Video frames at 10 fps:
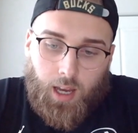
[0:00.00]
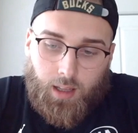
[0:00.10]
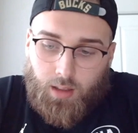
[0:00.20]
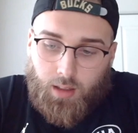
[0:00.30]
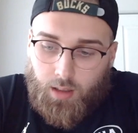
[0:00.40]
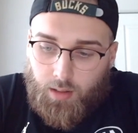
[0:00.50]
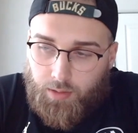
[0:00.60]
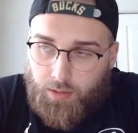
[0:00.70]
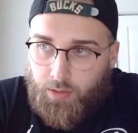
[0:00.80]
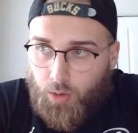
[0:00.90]
the
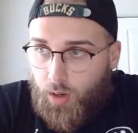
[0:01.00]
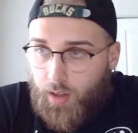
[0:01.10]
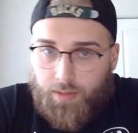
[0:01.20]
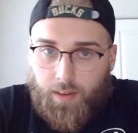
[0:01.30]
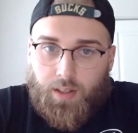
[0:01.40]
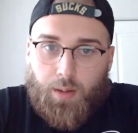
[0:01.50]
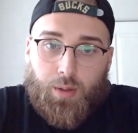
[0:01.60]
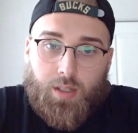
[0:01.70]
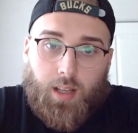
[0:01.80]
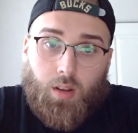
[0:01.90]
40,
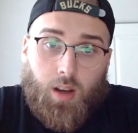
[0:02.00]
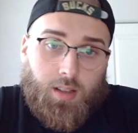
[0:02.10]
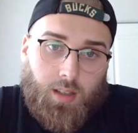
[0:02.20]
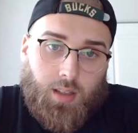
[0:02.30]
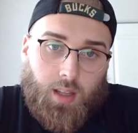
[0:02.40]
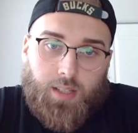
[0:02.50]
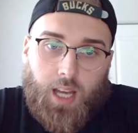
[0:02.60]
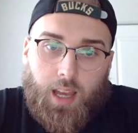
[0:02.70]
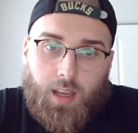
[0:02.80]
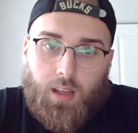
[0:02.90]
50% loss that they've
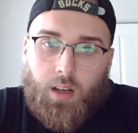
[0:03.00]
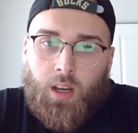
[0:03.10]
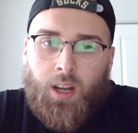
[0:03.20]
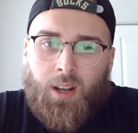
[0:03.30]
taken,